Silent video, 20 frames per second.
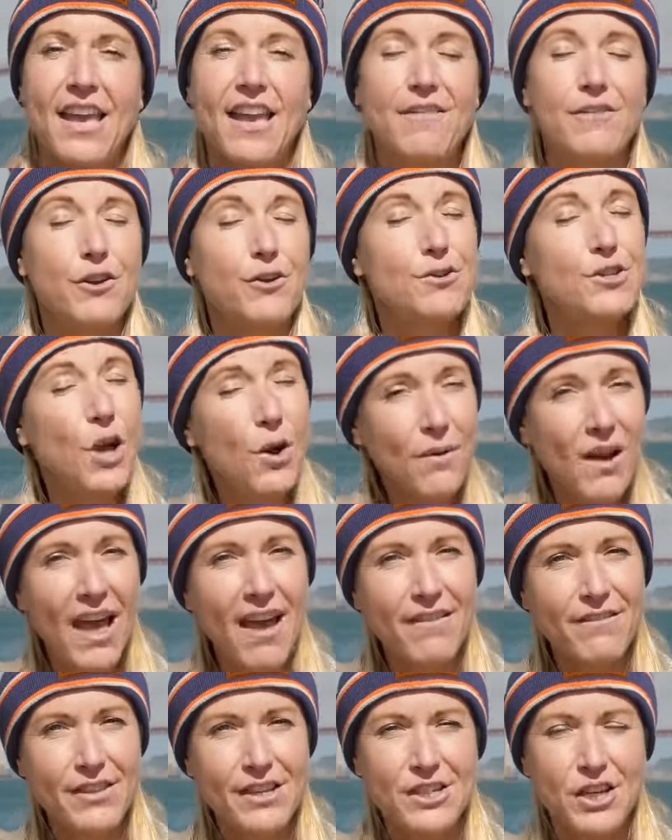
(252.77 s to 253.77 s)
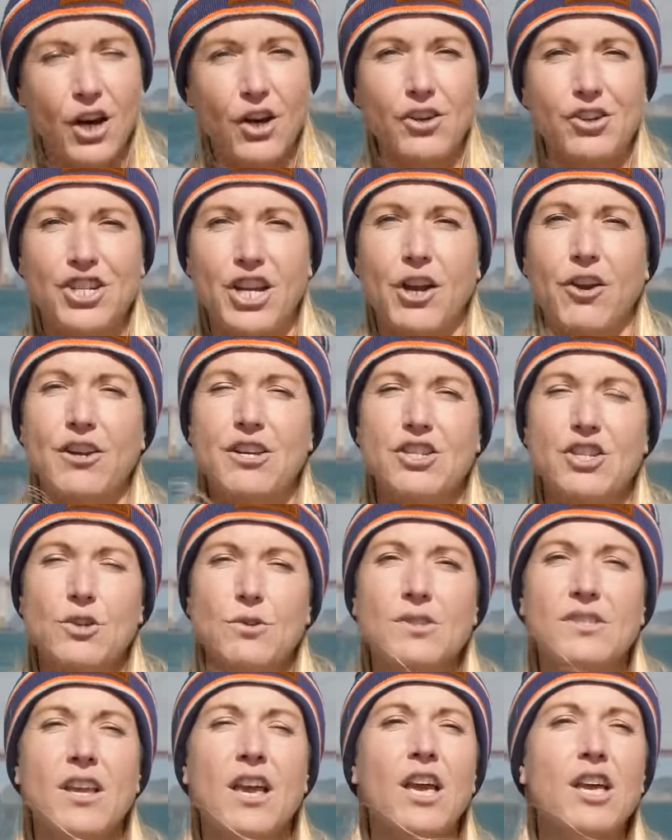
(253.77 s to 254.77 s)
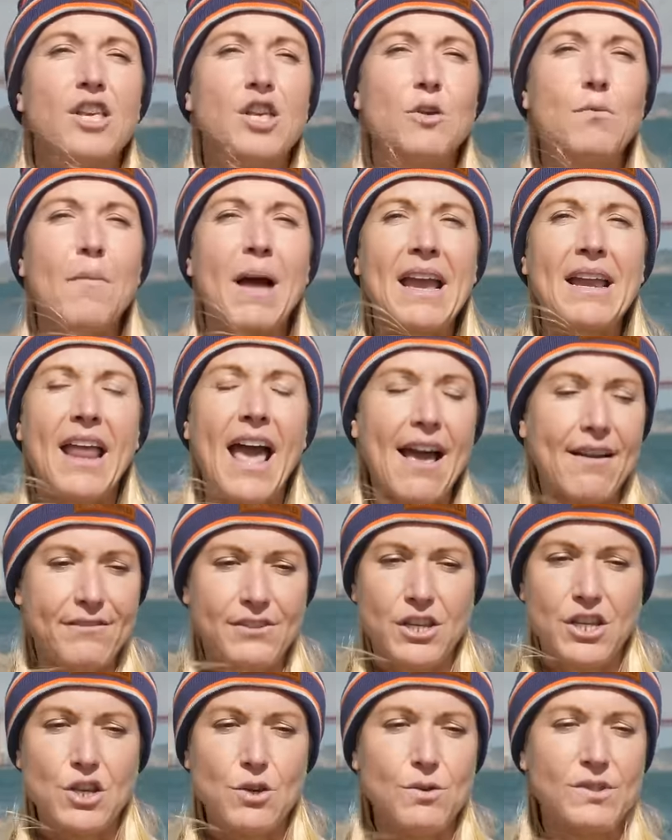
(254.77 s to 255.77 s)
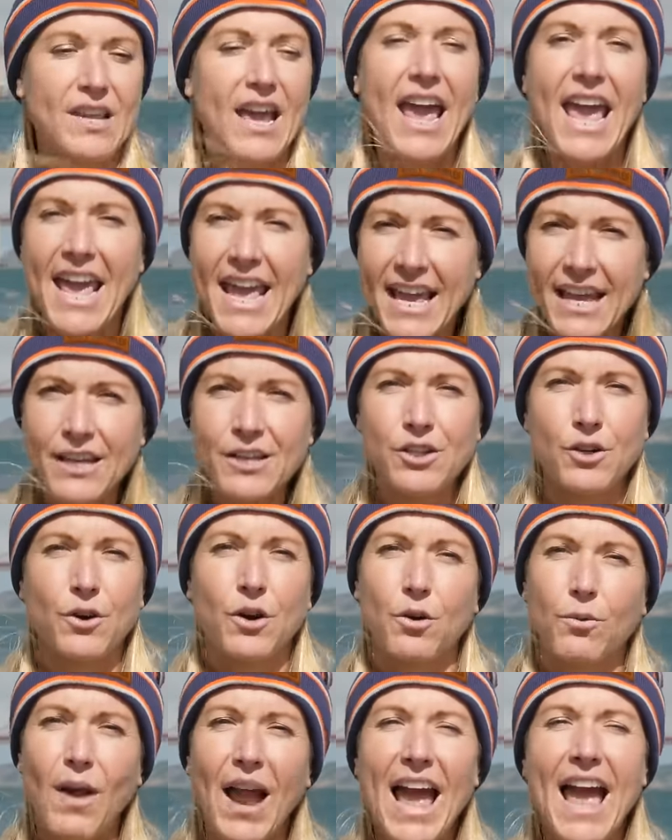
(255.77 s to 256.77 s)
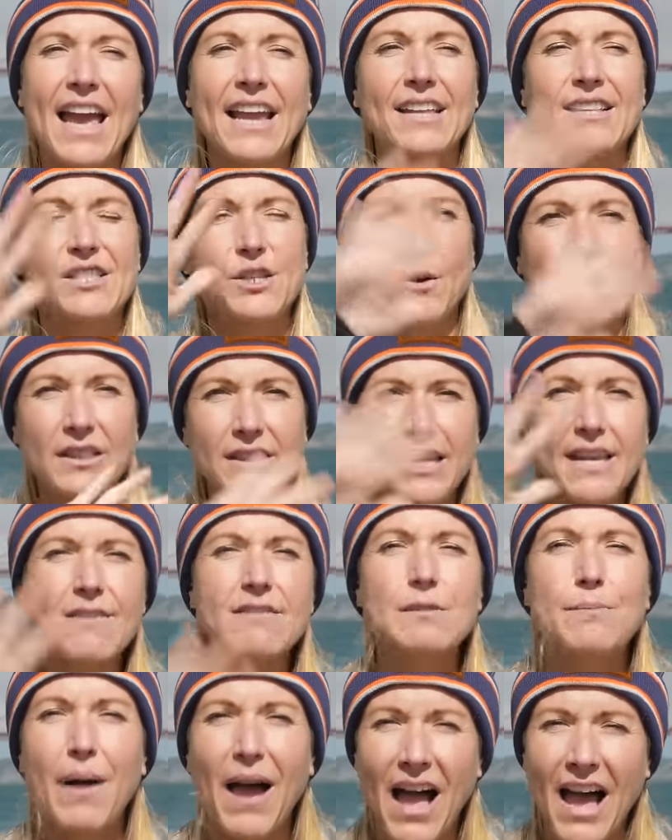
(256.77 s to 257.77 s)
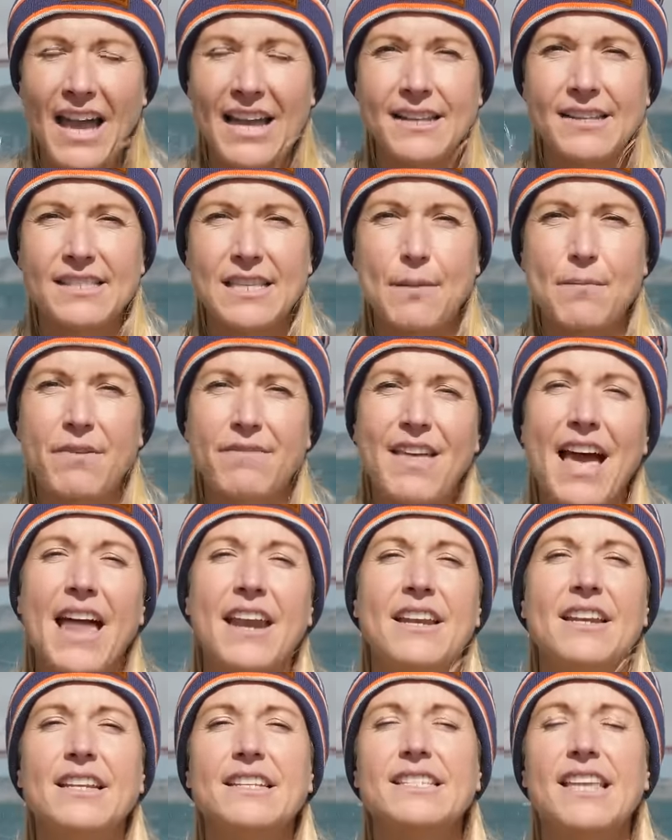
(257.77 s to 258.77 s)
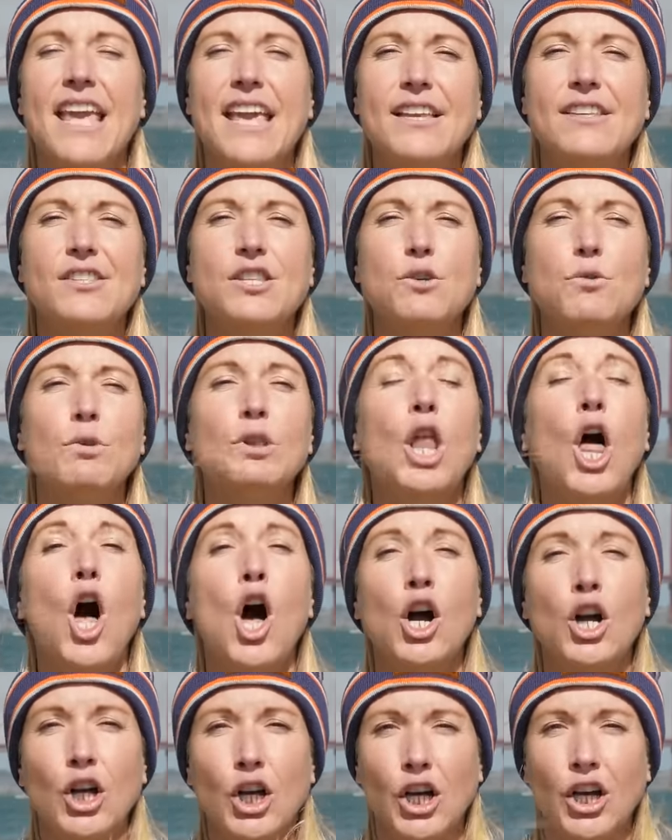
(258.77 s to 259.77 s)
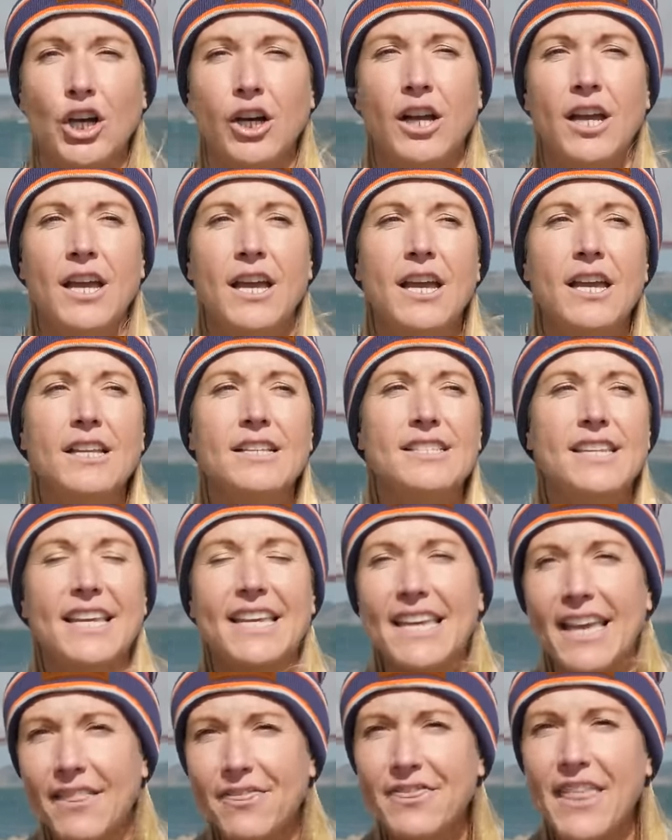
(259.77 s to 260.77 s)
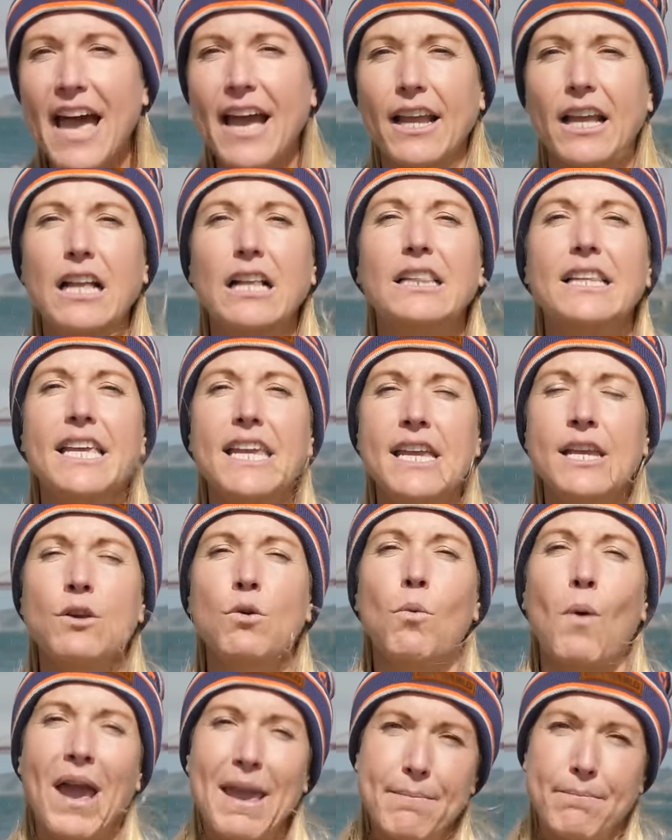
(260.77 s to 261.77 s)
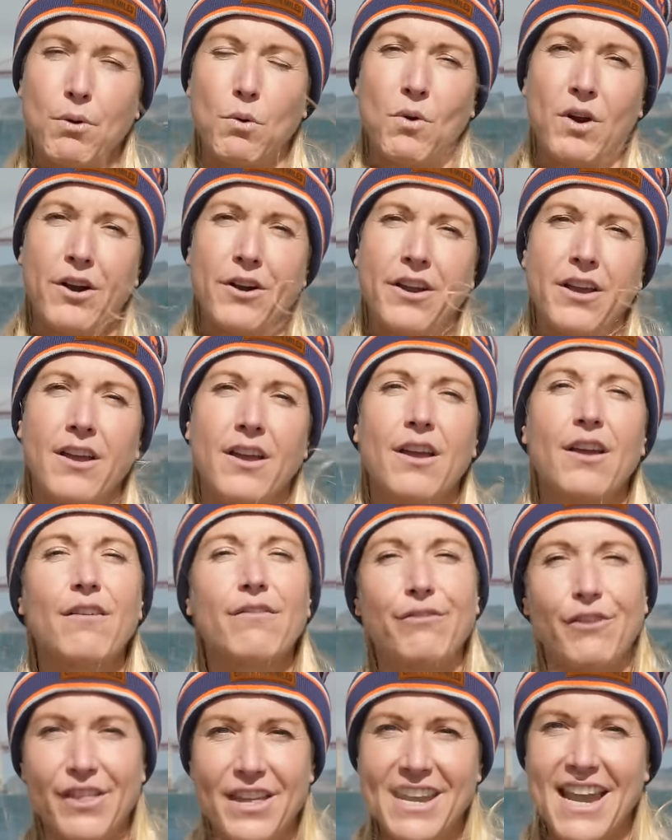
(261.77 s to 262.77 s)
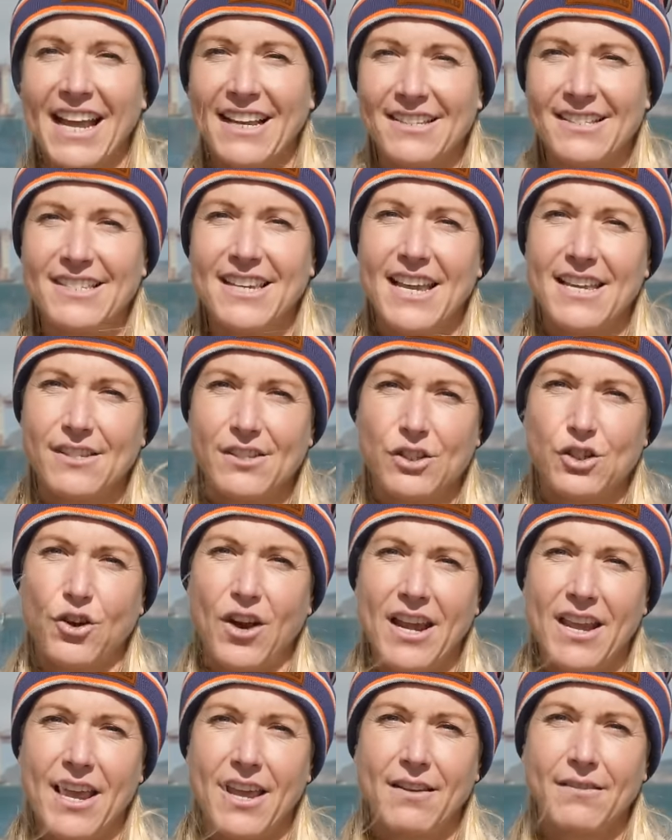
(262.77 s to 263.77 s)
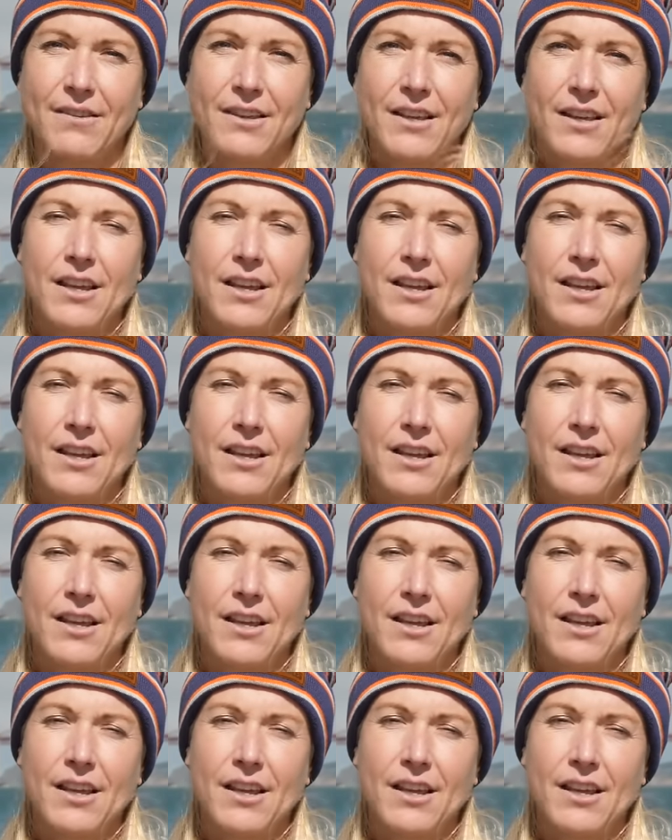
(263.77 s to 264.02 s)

If you don't have the tart cherry juice, you might have to use a hand or a rag, and so it leaves behind some of that and it takes you longer to get that clean whiteboard for the next day's training.